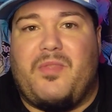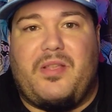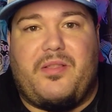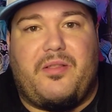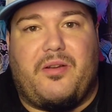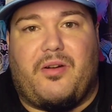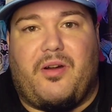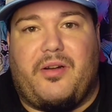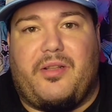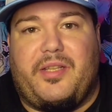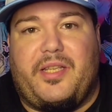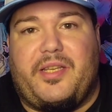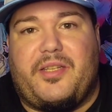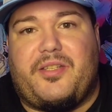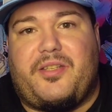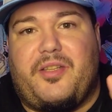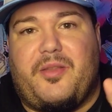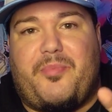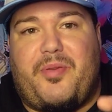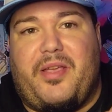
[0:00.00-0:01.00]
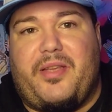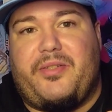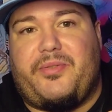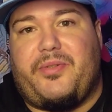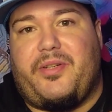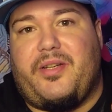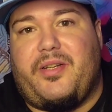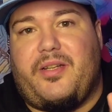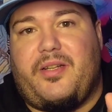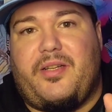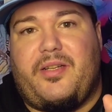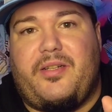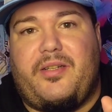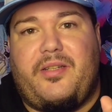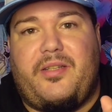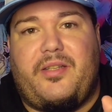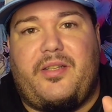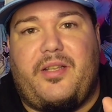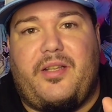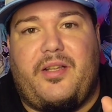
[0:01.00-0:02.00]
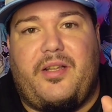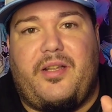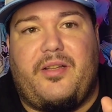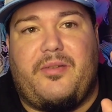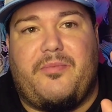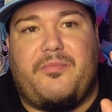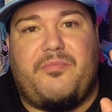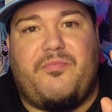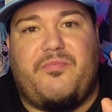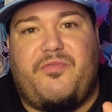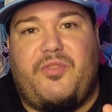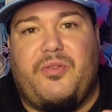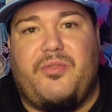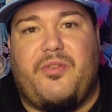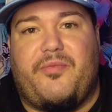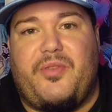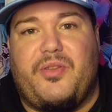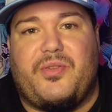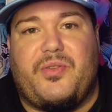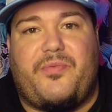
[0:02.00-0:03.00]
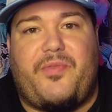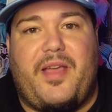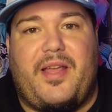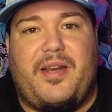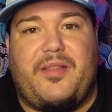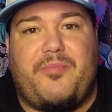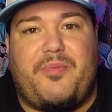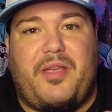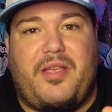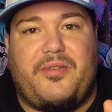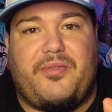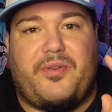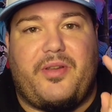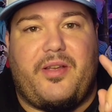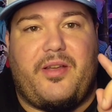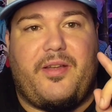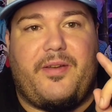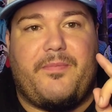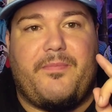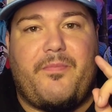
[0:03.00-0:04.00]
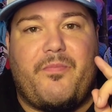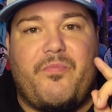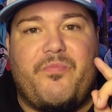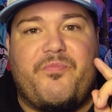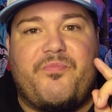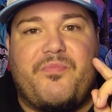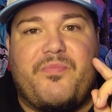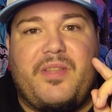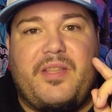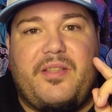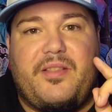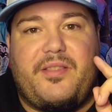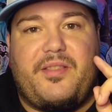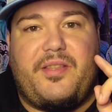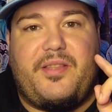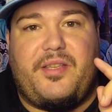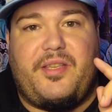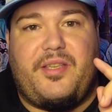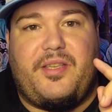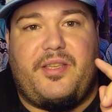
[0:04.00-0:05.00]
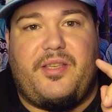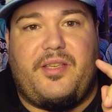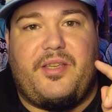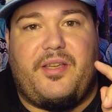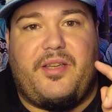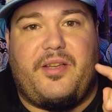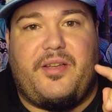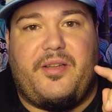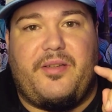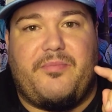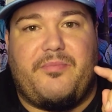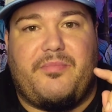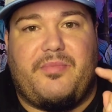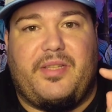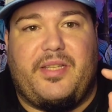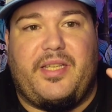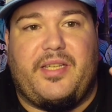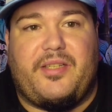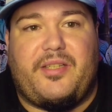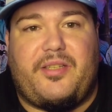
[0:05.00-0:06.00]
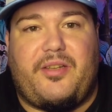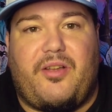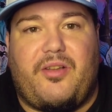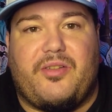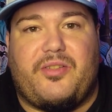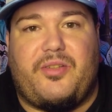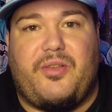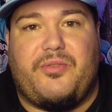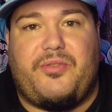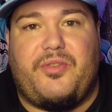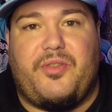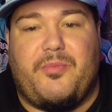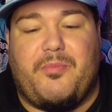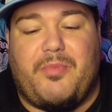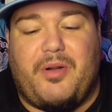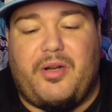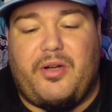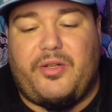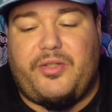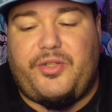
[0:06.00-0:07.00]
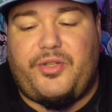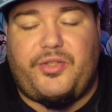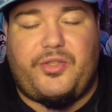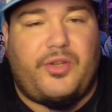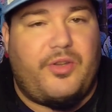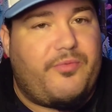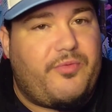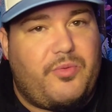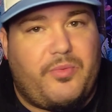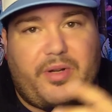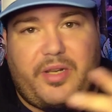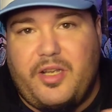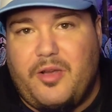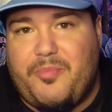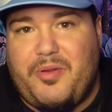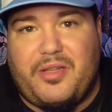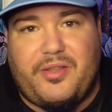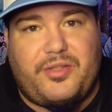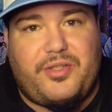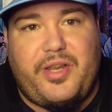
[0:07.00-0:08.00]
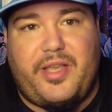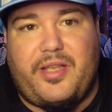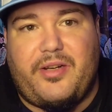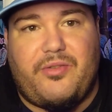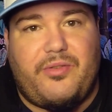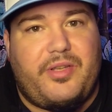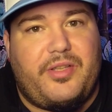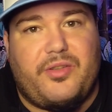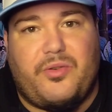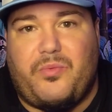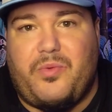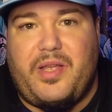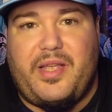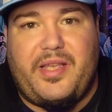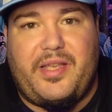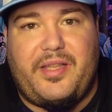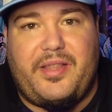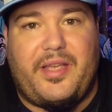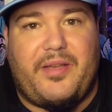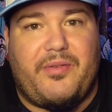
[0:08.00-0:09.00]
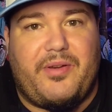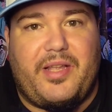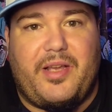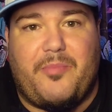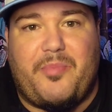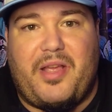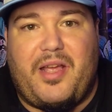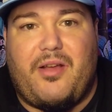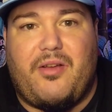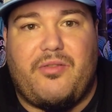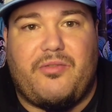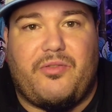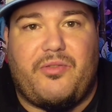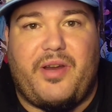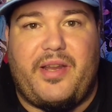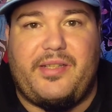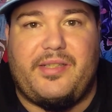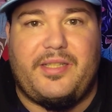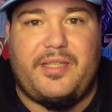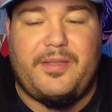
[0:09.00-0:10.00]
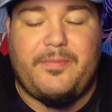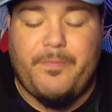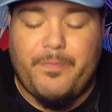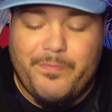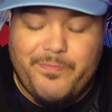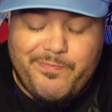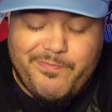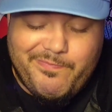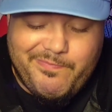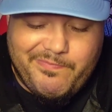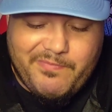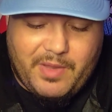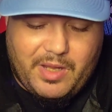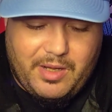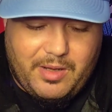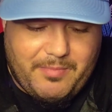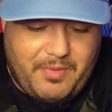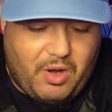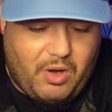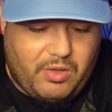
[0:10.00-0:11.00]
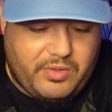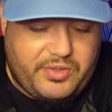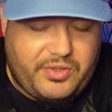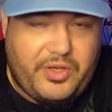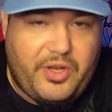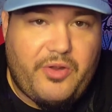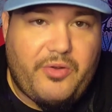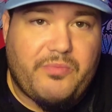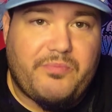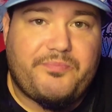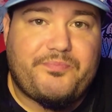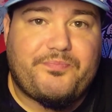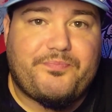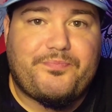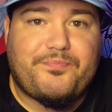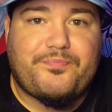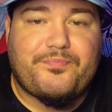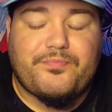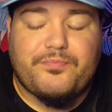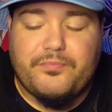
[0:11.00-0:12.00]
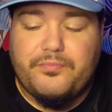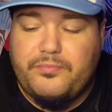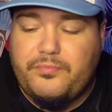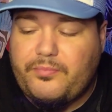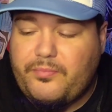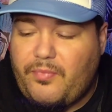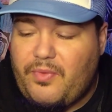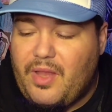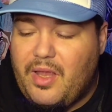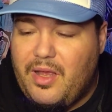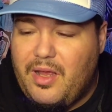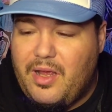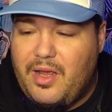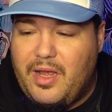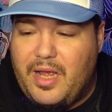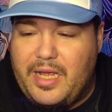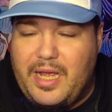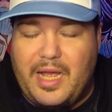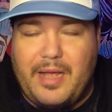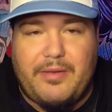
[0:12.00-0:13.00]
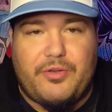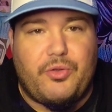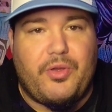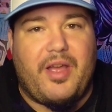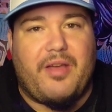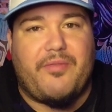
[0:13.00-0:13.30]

there are links to the Patreon, Food Reviews with Fatty Patreon, the links also to the merch. So if you want to help out the channel either way, that would help out greatly. Also, I do